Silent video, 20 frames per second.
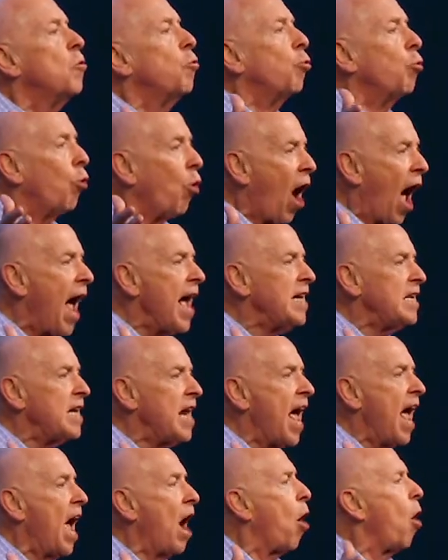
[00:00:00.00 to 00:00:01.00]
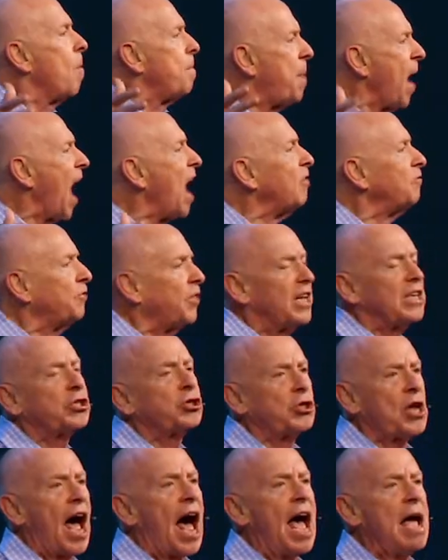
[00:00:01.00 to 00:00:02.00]
right now, about
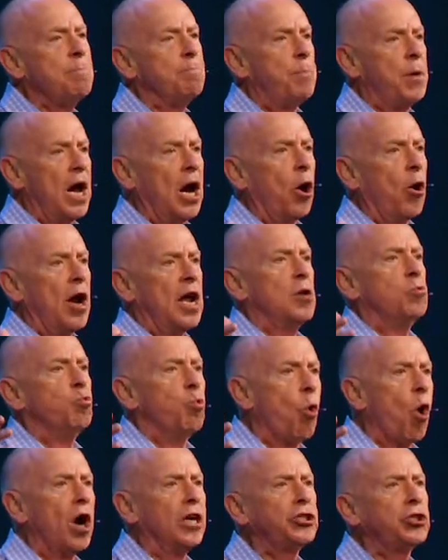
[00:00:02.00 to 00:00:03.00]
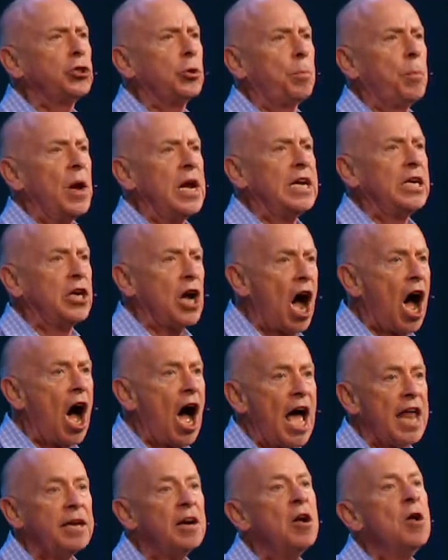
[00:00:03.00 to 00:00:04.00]
this time period, worshiping
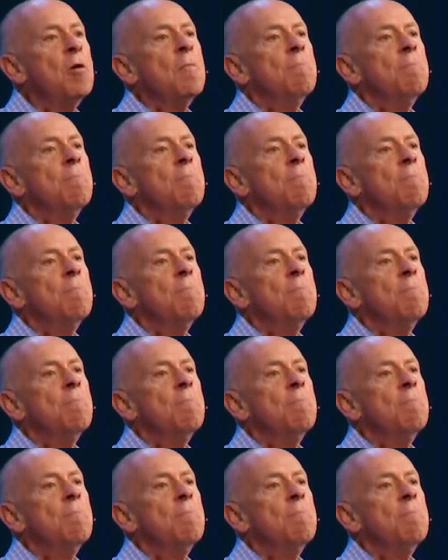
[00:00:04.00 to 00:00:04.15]
God,